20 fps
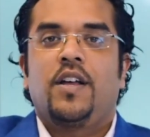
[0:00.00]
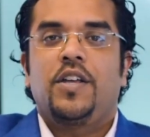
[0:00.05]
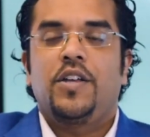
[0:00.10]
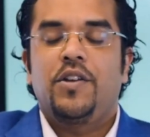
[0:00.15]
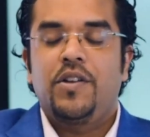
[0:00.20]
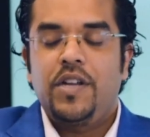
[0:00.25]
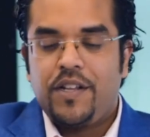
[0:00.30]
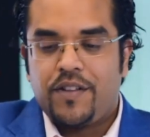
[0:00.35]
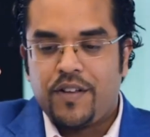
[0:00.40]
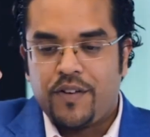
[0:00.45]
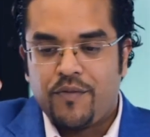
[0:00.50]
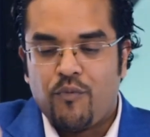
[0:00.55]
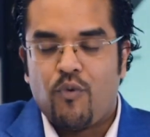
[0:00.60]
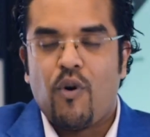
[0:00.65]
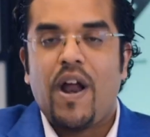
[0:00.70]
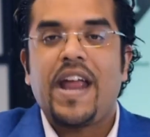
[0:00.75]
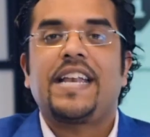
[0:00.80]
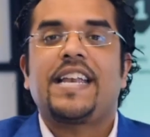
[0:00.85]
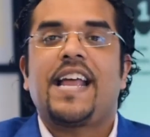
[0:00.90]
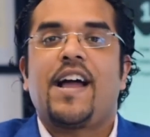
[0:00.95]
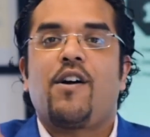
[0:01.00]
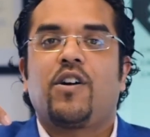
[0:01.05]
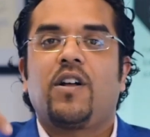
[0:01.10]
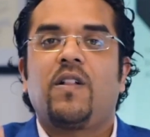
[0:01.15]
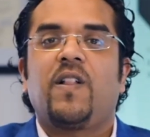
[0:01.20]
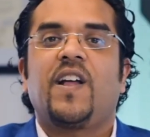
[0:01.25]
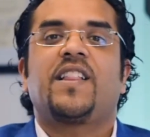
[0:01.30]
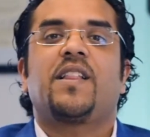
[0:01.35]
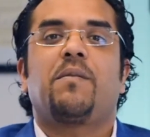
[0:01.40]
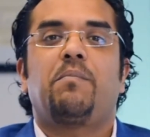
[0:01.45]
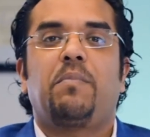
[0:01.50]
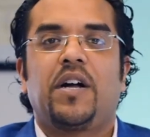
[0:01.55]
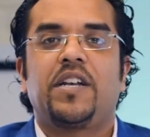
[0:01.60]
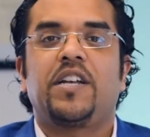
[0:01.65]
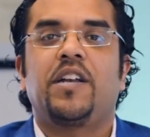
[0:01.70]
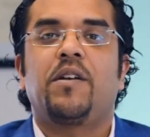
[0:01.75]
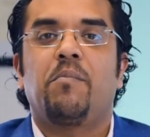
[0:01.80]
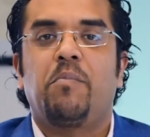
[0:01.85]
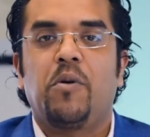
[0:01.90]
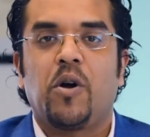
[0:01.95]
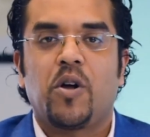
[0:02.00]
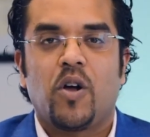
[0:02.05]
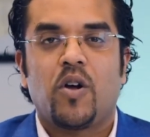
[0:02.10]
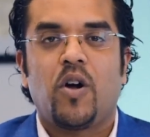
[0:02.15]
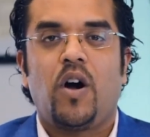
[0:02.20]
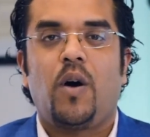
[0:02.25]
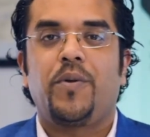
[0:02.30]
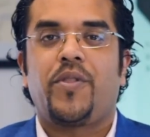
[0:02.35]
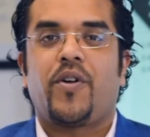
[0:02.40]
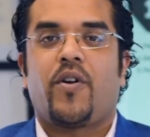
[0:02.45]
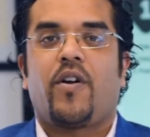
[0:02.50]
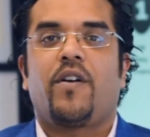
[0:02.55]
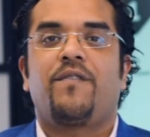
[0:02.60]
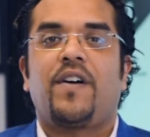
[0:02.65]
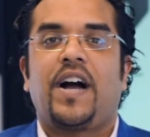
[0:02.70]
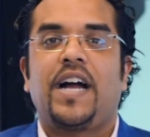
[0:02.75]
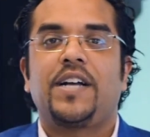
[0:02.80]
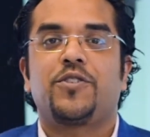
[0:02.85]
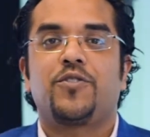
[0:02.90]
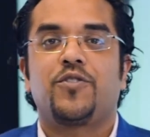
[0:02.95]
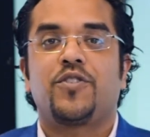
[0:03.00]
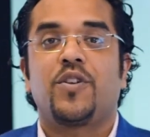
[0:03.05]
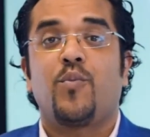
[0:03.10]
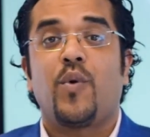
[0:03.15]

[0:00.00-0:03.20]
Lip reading: You need to right now click the button and book a call with our advisors.